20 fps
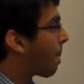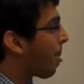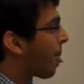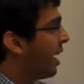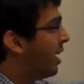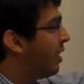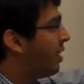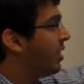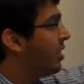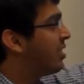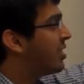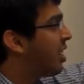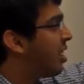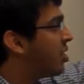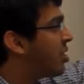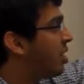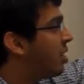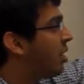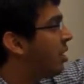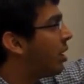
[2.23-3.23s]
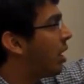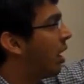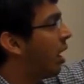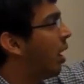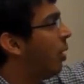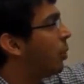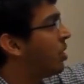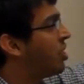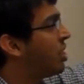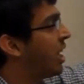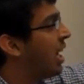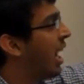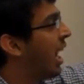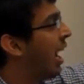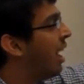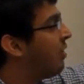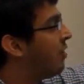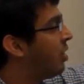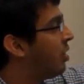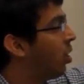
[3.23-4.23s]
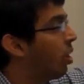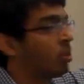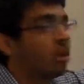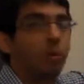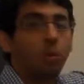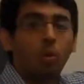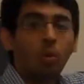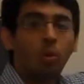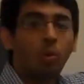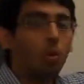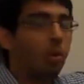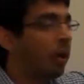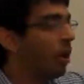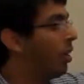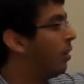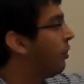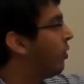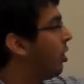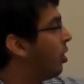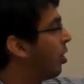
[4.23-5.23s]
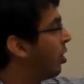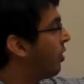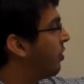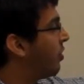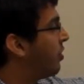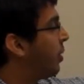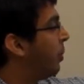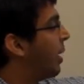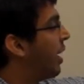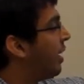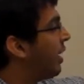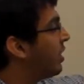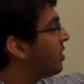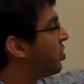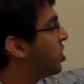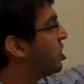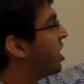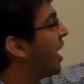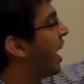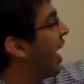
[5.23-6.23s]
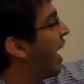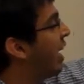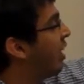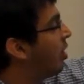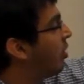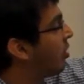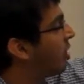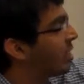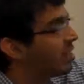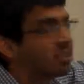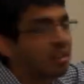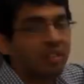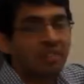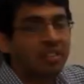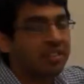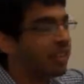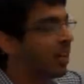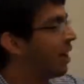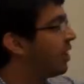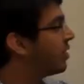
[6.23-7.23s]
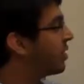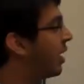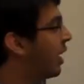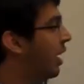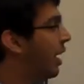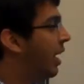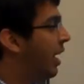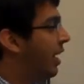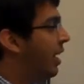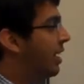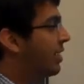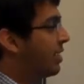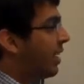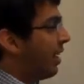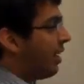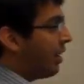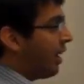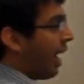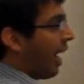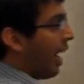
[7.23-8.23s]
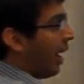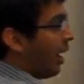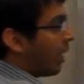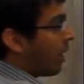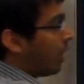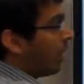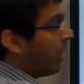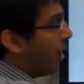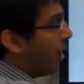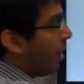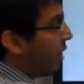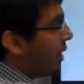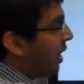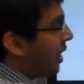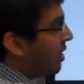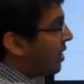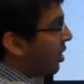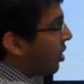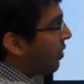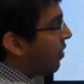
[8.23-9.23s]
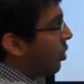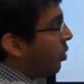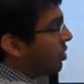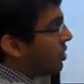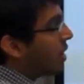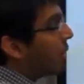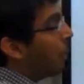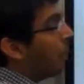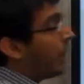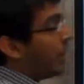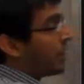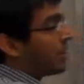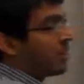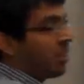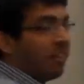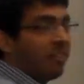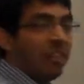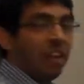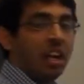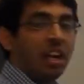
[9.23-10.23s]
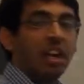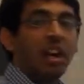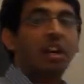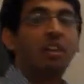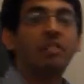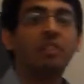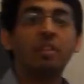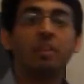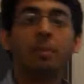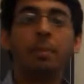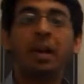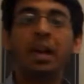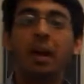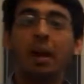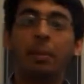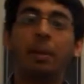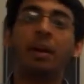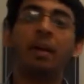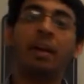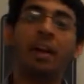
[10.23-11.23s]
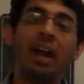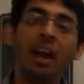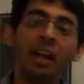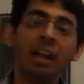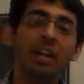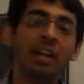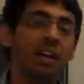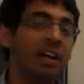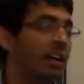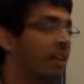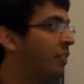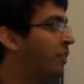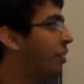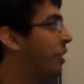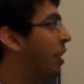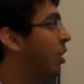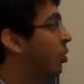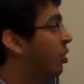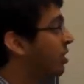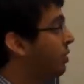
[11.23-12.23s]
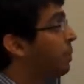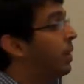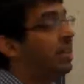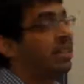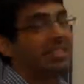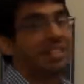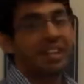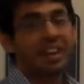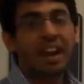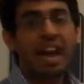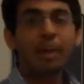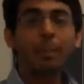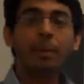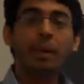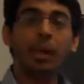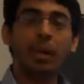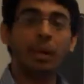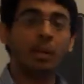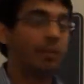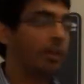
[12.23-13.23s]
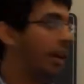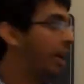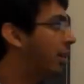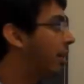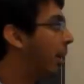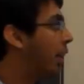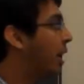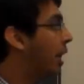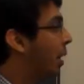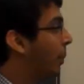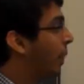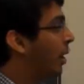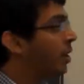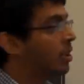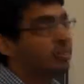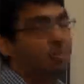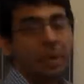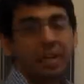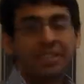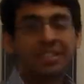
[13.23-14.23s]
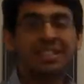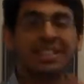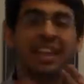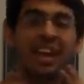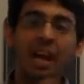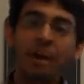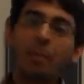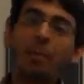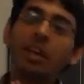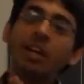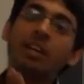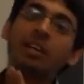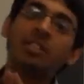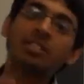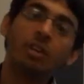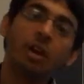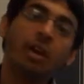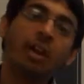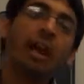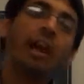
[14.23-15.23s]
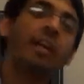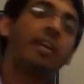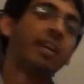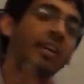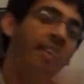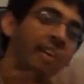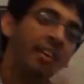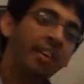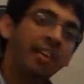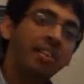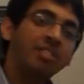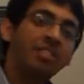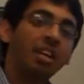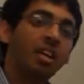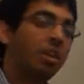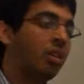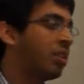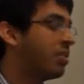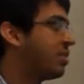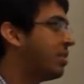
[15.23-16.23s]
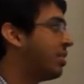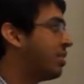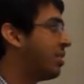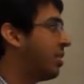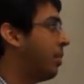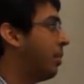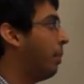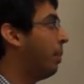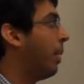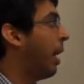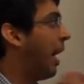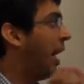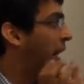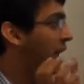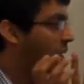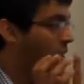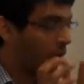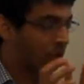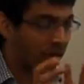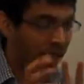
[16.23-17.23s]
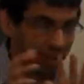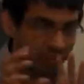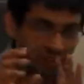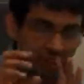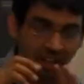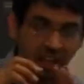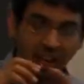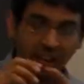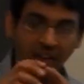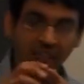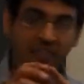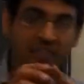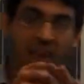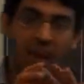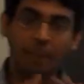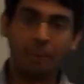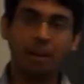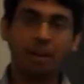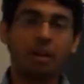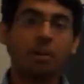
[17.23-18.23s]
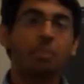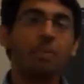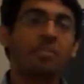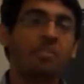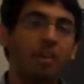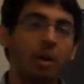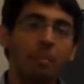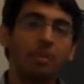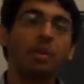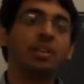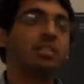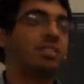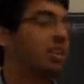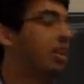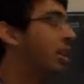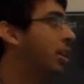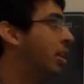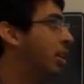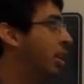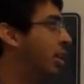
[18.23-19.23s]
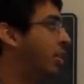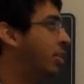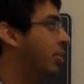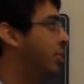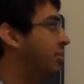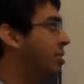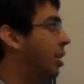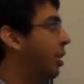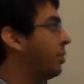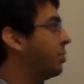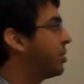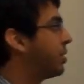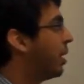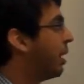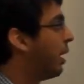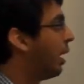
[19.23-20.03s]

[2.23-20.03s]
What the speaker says: In a discussion which I had with Dr. Wu in one of the meetings which I had during his office hours, he said that instead of using bit stuffing, it would be a better idea if we use bit scrambling, right? Because bit scrambling does not add redundancy to your system, and it will give a better performance in those terms.